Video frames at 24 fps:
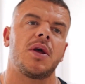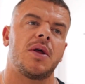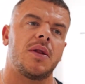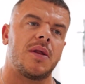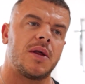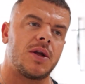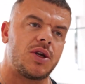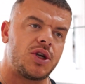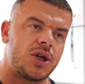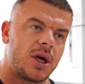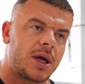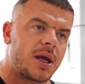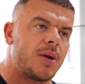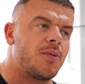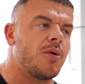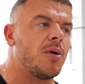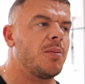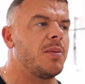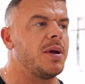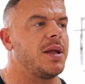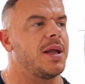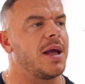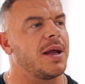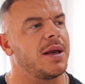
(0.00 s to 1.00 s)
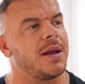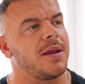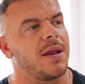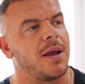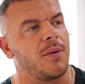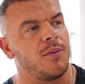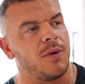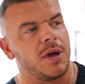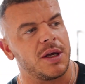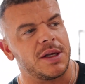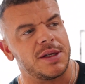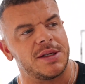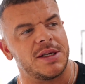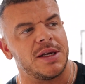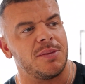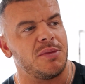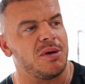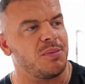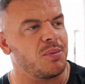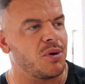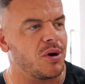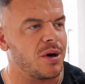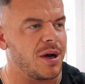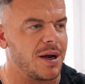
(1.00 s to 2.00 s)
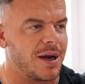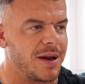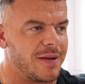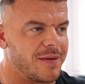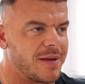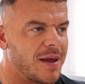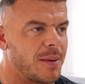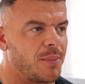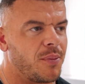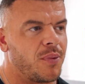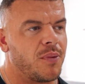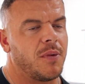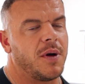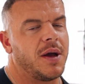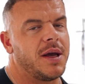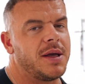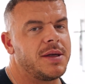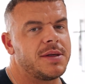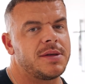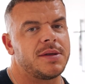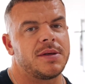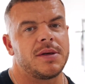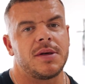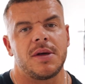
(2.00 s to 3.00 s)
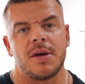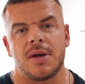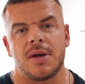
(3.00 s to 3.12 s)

the chicken will be done, and then we can see me putting it in Tupperwares.